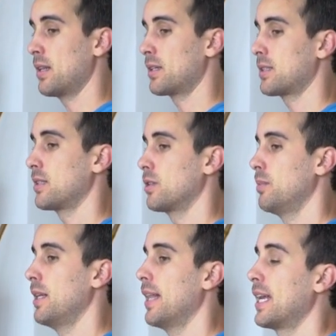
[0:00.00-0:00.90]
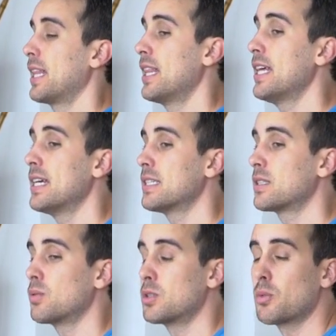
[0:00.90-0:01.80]
looks a little bit like
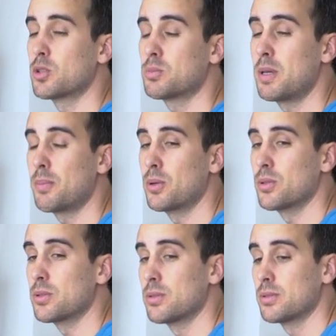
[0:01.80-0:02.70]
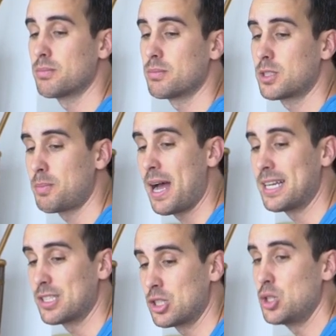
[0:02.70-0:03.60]
this, which most people's
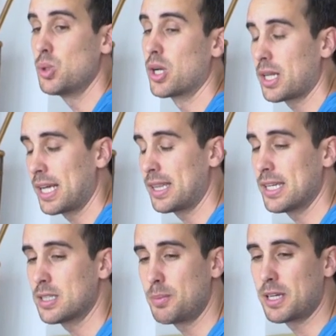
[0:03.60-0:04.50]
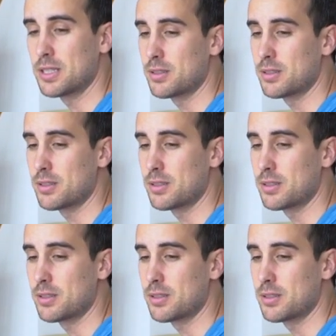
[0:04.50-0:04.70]
spines do look like this because